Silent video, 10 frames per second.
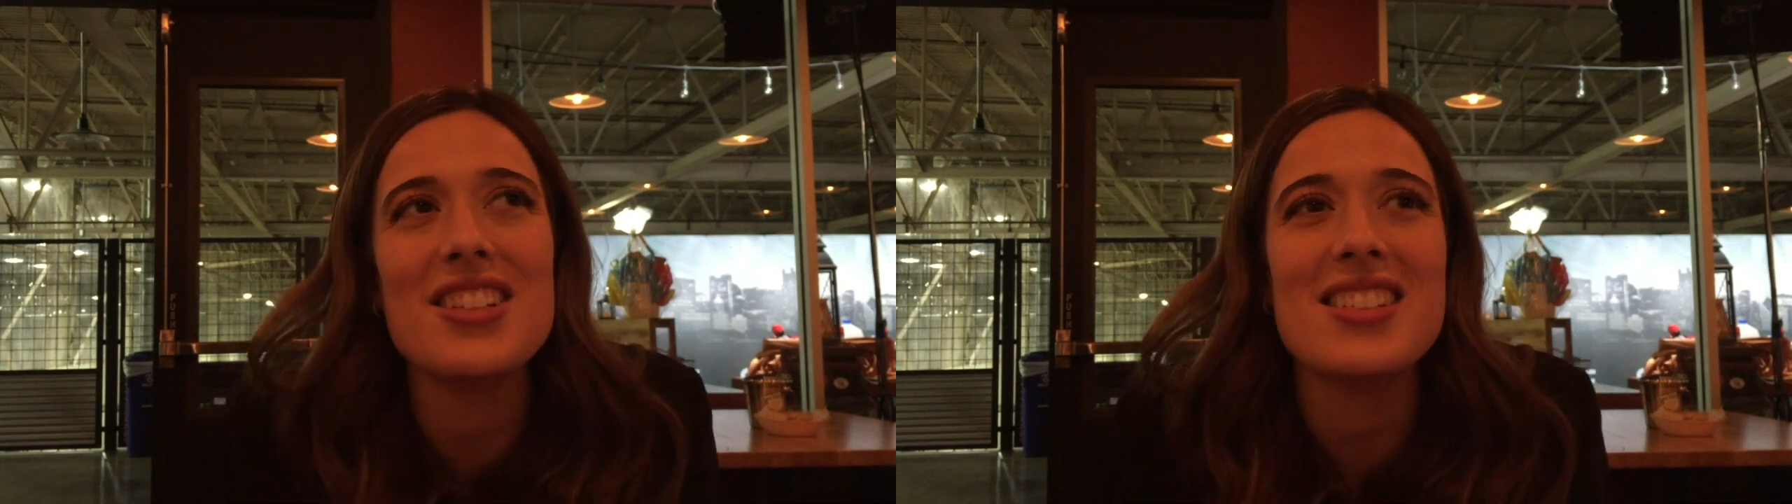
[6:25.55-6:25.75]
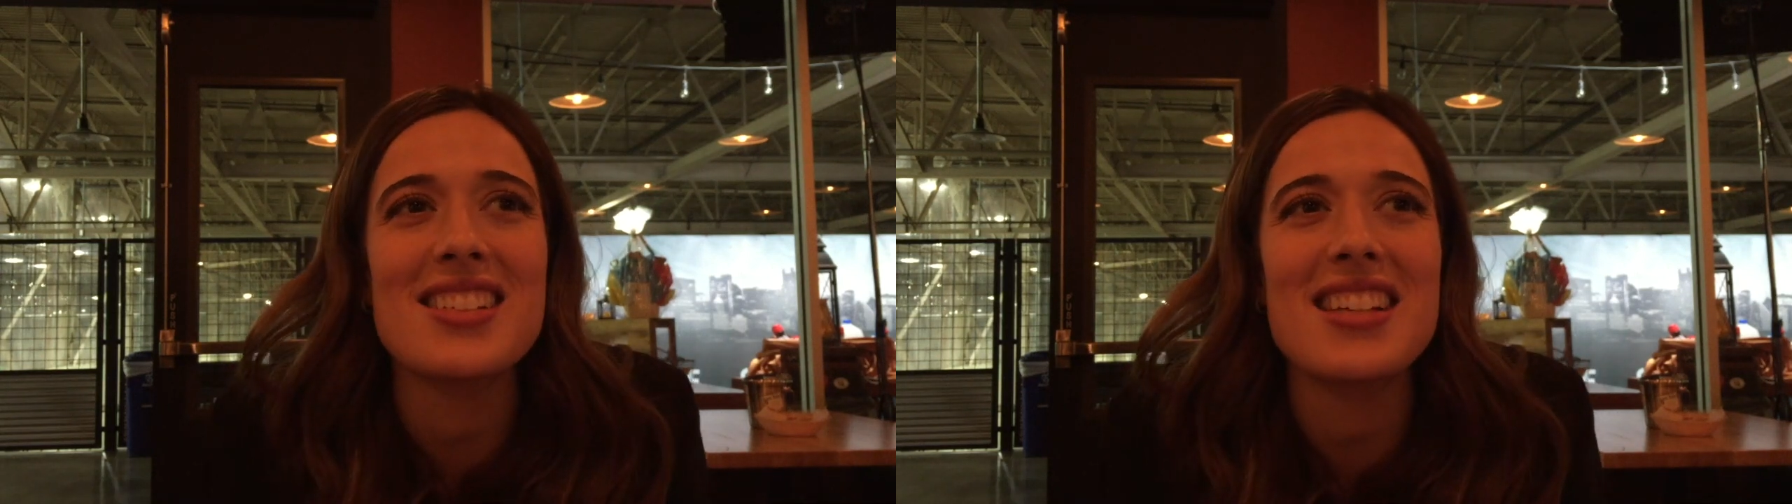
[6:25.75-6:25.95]

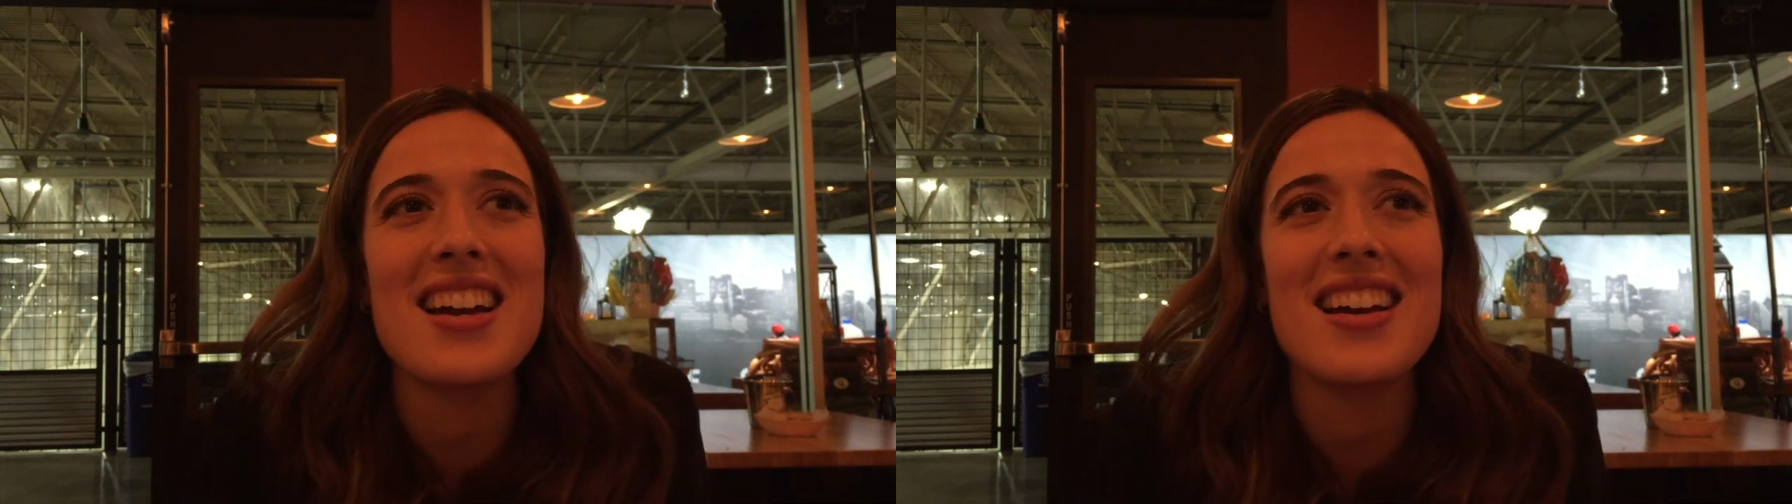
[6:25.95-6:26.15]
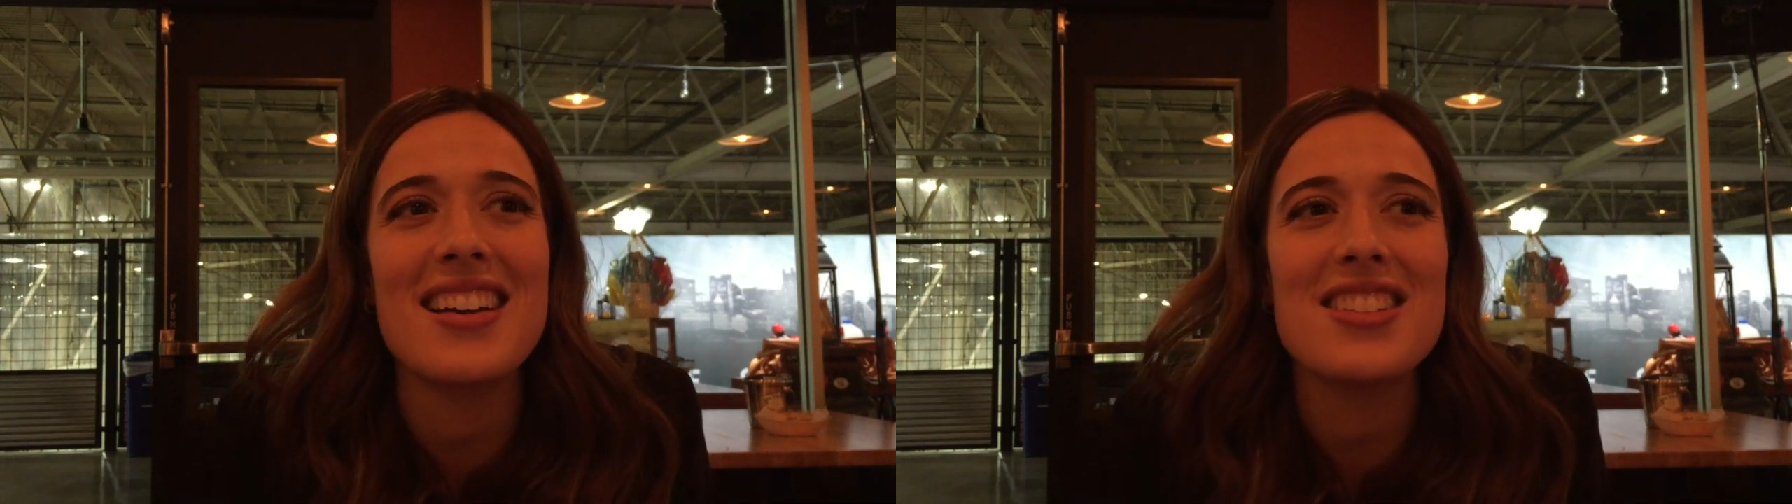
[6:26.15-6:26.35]
just
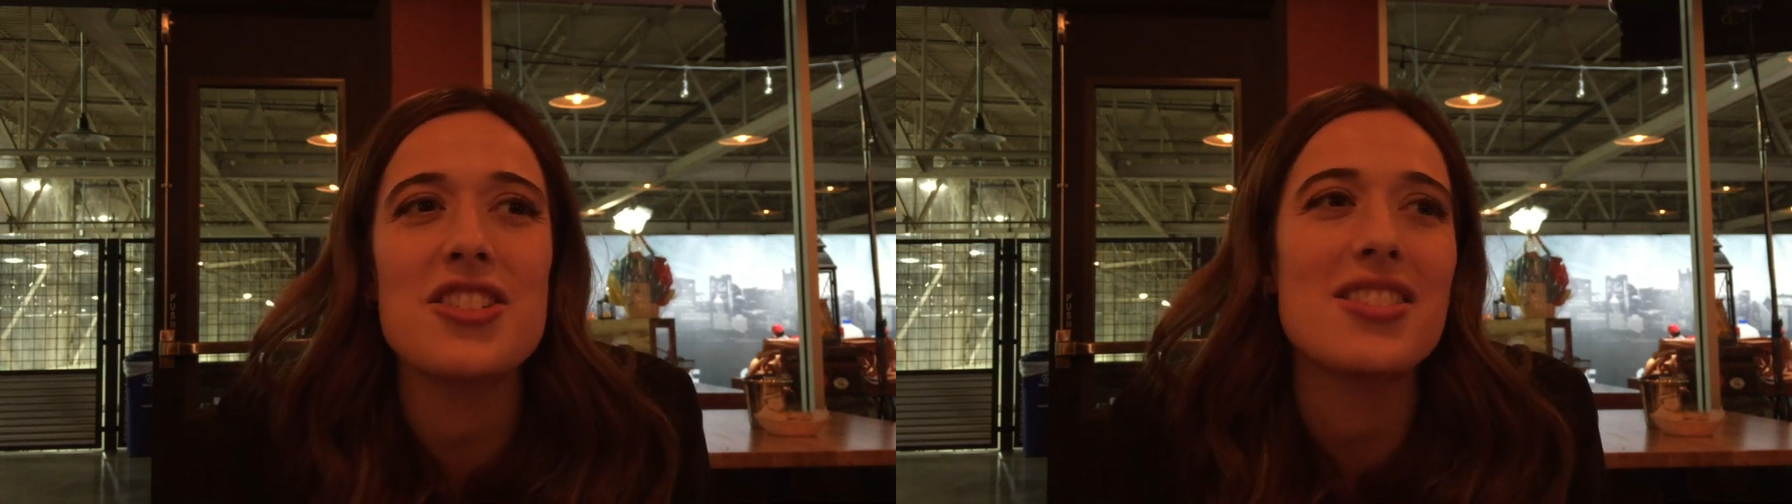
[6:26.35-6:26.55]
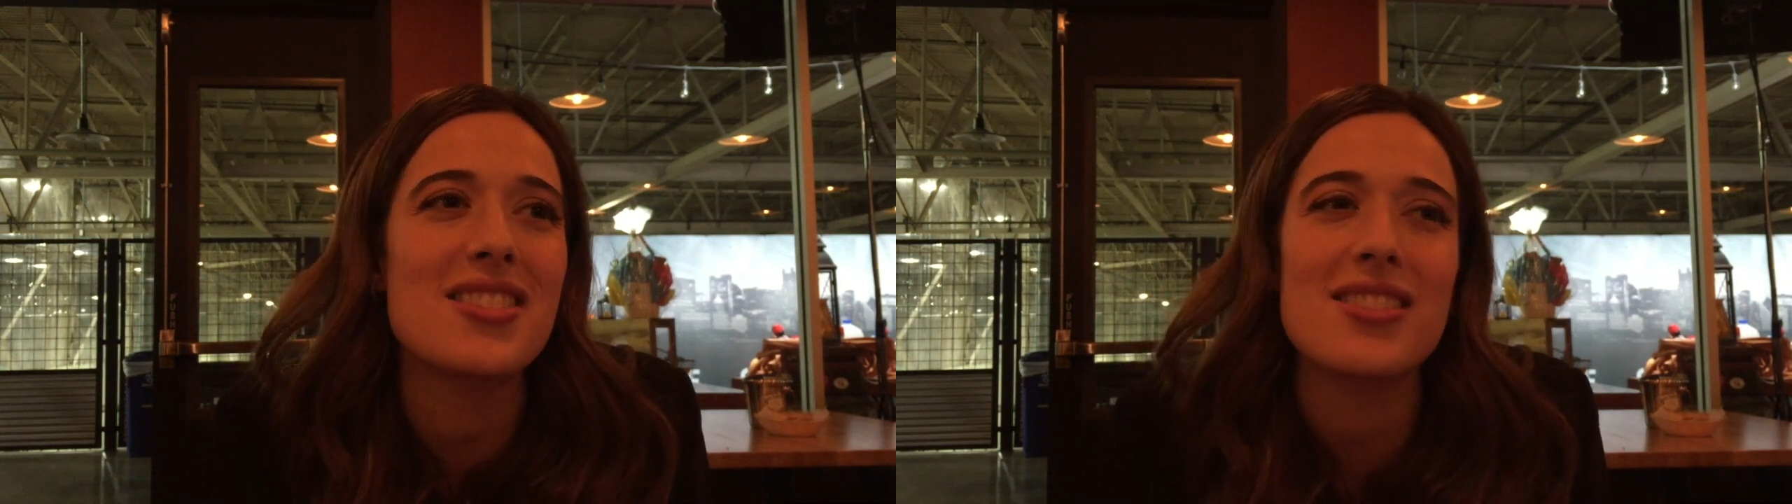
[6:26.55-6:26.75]

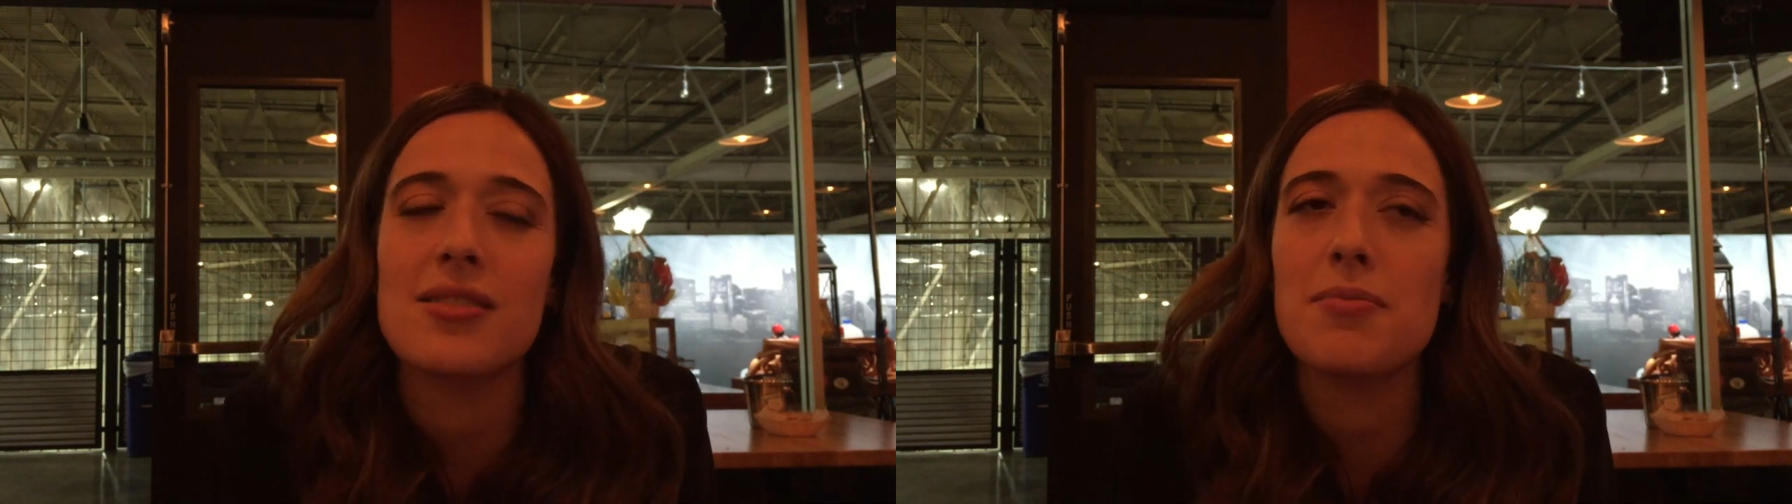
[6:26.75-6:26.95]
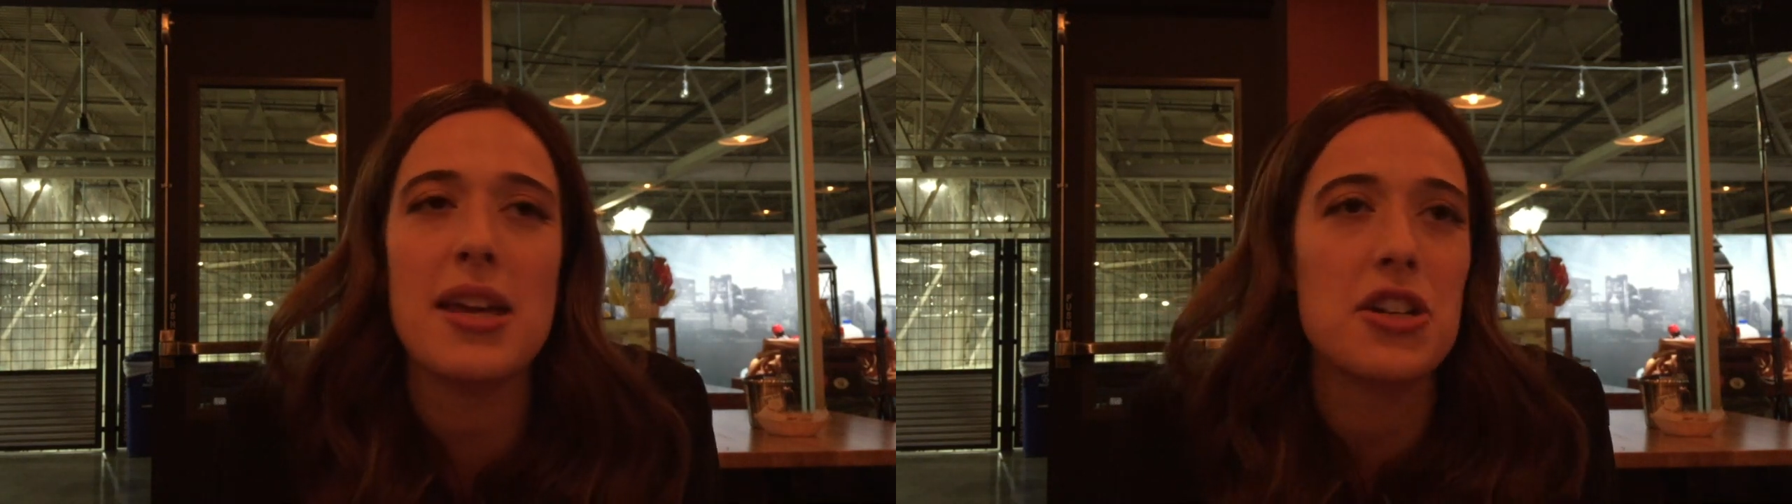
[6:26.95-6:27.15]

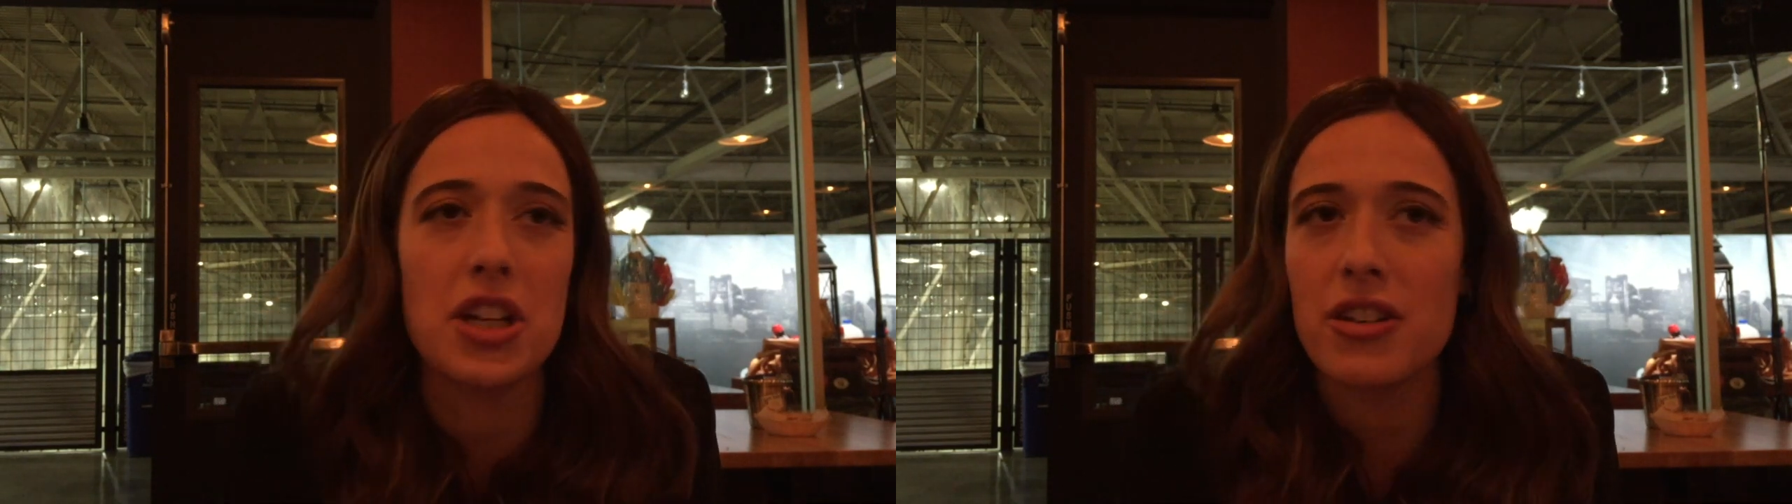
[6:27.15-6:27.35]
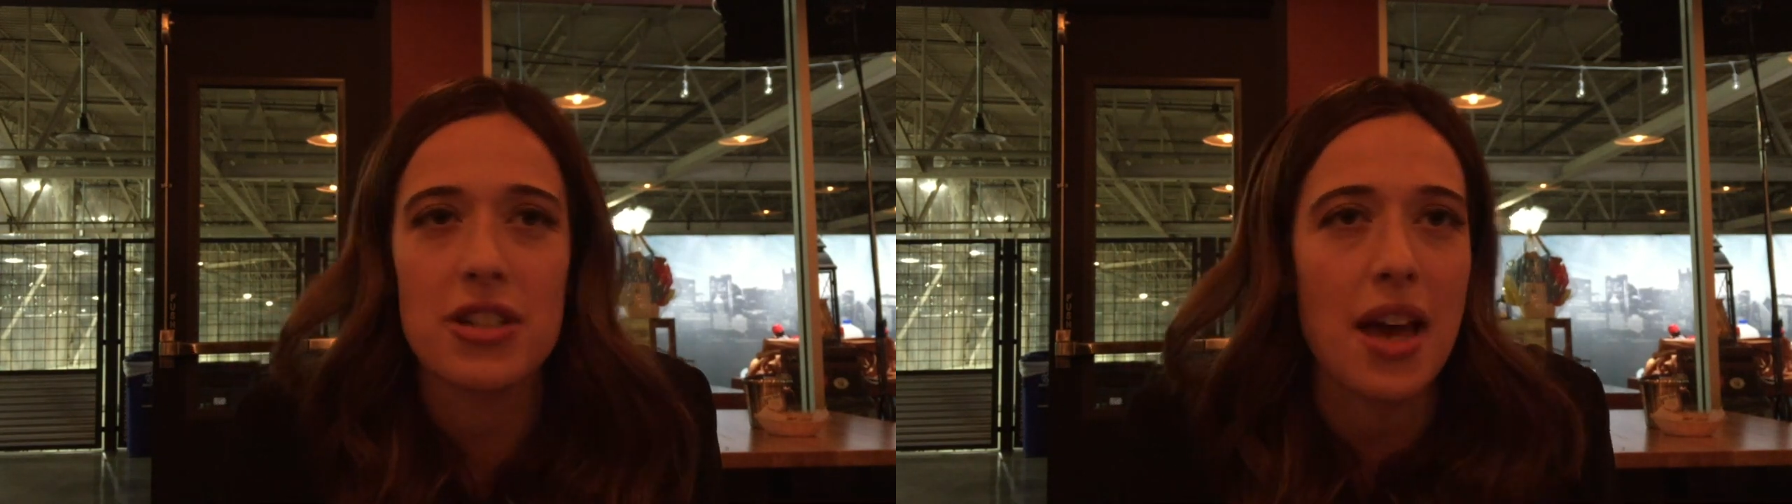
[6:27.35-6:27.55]

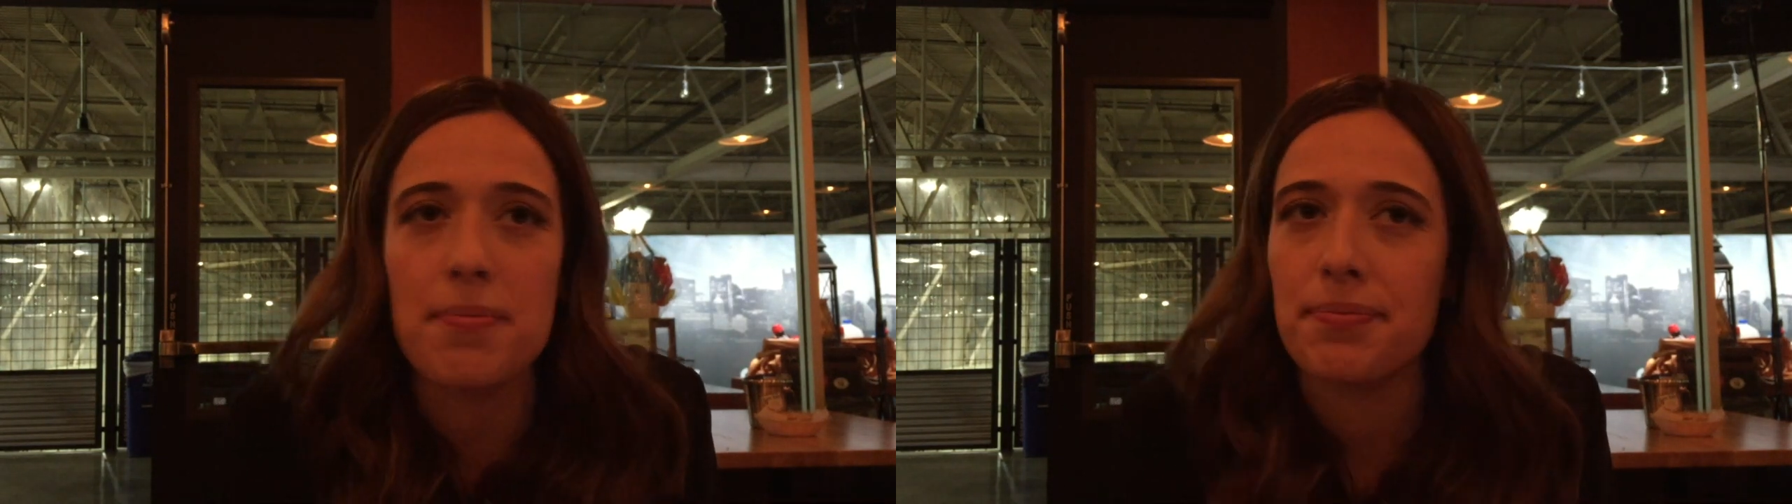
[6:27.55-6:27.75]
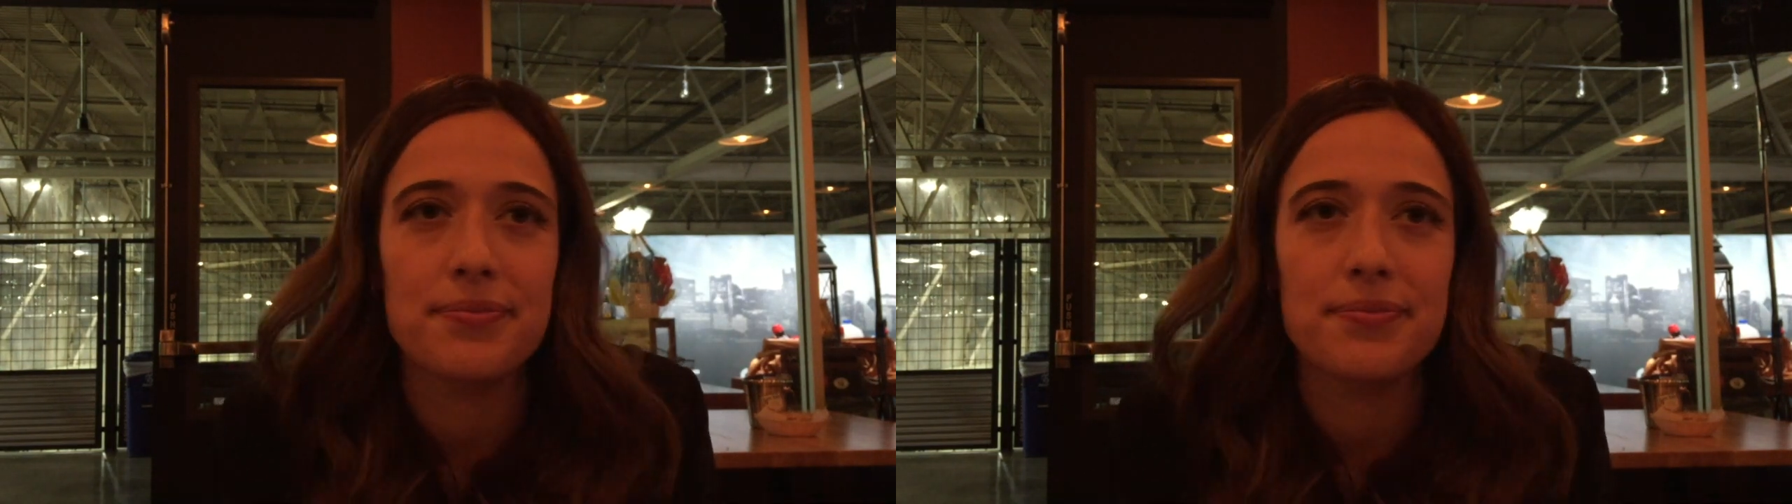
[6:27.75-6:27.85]
managing your time.